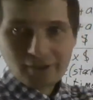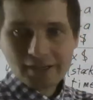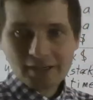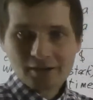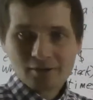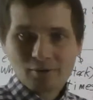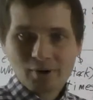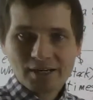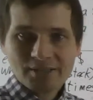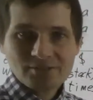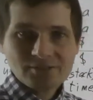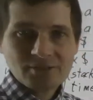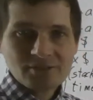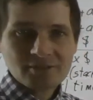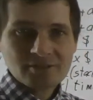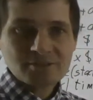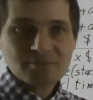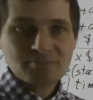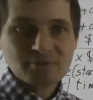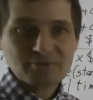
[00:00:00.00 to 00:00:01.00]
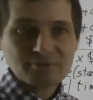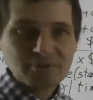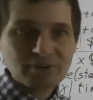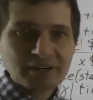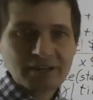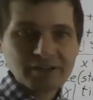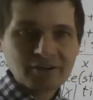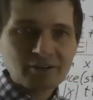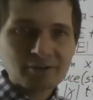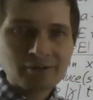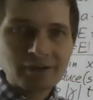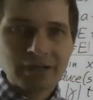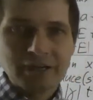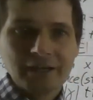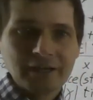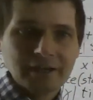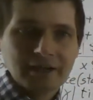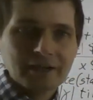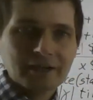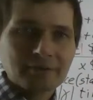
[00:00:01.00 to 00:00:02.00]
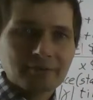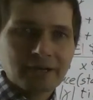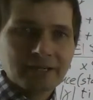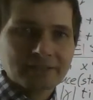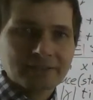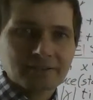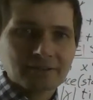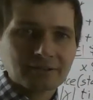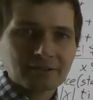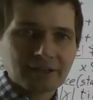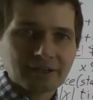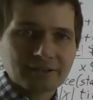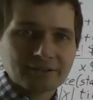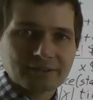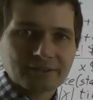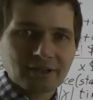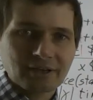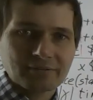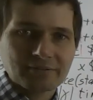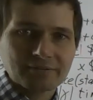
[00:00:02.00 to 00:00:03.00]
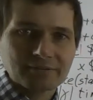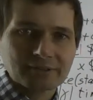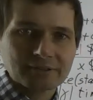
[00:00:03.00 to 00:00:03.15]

any questions before I go erase a lot of stuff?